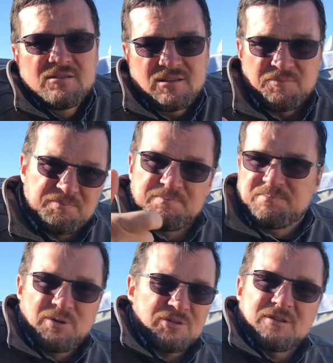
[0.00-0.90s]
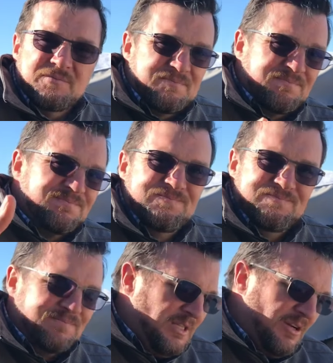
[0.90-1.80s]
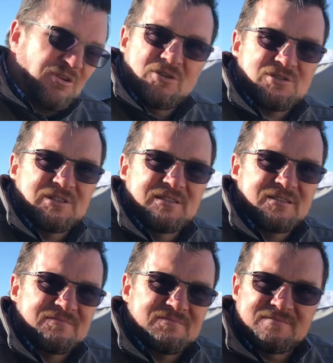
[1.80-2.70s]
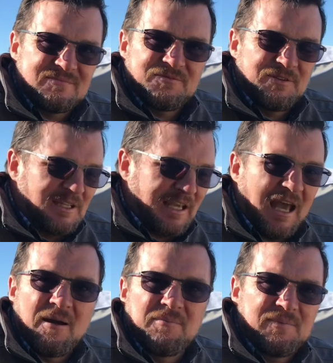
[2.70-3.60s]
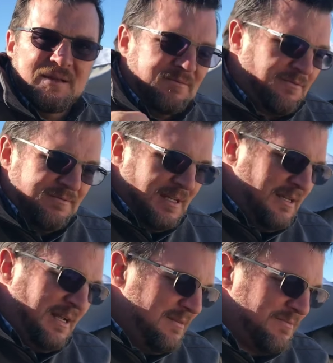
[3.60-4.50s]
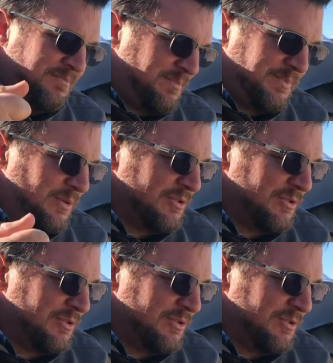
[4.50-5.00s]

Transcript: you put the nozzle in the filler cap and pull the